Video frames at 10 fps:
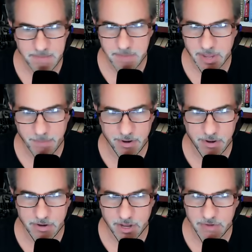People
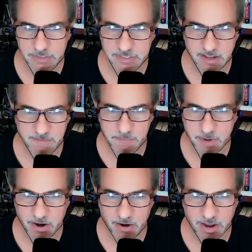don't go, Steve
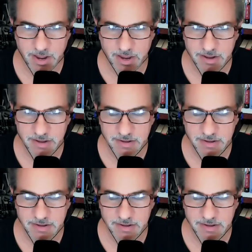Perry